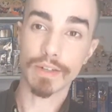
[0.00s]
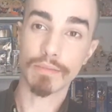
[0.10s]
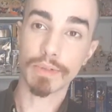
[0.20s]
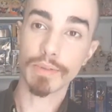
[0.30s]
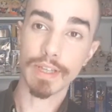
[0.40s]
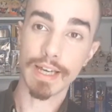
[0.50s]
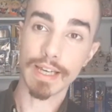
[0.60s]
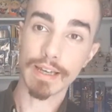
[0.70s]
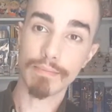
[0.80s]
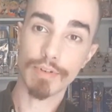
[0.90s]
little
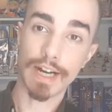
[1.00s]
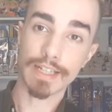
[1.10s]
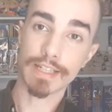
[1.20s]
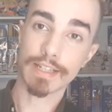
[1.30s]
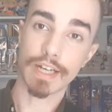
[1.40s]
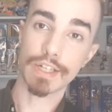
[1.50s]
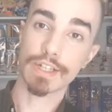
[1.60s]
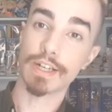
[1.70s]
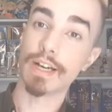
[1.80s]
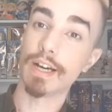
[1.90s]
bootleg Bratz
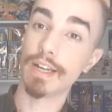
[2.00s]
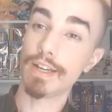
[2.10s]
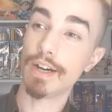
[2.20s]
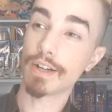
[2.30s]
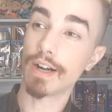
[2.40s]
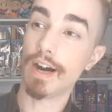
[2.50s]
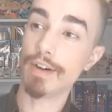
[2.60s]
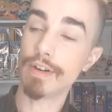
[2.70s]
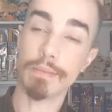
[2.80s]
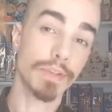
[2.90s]
Sasha
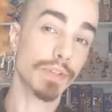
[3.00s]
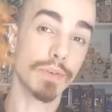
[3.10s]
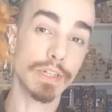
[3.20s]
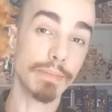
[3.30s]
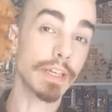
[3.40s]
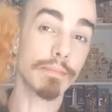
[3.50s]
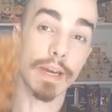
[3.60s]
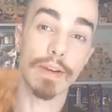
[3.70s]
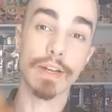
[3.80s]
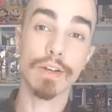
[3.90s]
knockoff. I'm also going to be
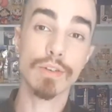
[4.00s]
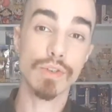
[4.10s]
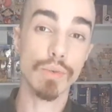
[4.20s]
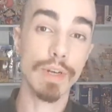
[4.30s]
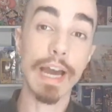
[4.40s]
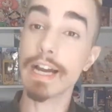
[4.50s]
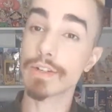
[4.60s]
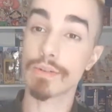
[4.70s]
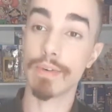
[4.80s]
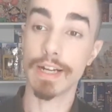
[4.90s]
comparing her to an
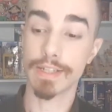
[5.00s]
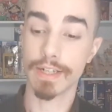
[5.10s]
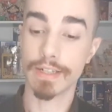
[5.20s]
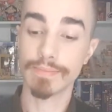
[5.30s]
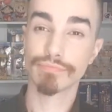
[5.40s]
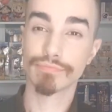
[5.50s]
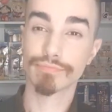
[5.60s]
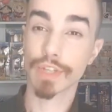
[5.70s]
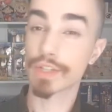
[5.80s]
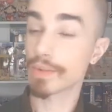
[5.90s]
actual Bratz doll.
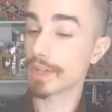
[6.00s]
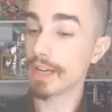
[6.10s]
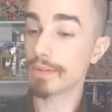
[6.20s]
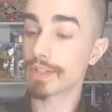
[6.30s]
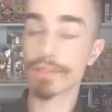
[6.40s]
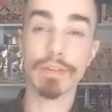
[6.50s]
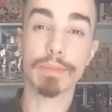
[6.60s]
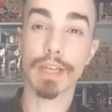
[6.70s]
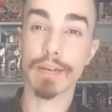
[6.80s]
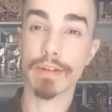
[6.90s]
So yeah, we'll just
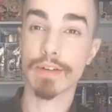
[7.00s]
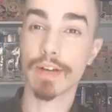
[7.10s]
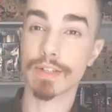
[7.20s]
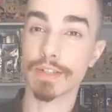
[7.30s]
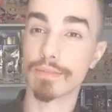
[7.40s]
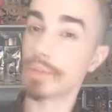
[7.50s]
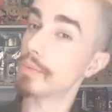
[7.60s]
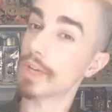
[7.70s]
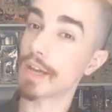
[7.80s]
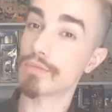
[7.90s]
flip the camera around and
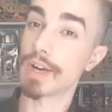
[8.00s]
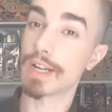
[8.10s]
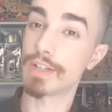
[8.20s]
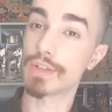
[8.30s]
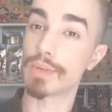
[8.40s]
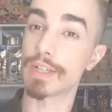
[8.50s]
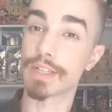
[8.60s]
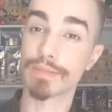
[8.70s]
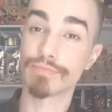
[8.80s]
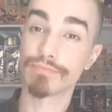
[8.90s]
we will get right into it.